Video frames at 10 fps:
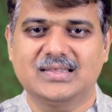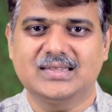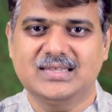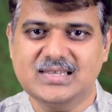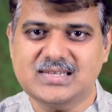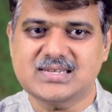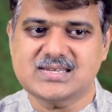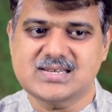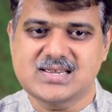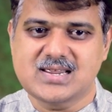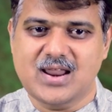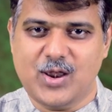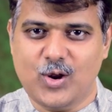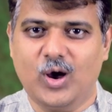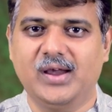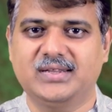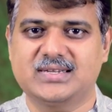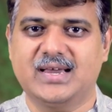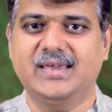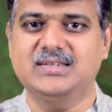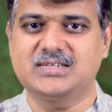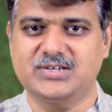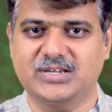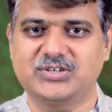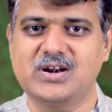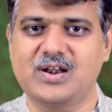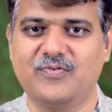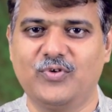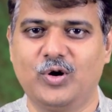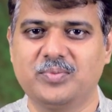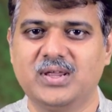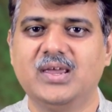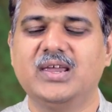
this noise against the structural reforms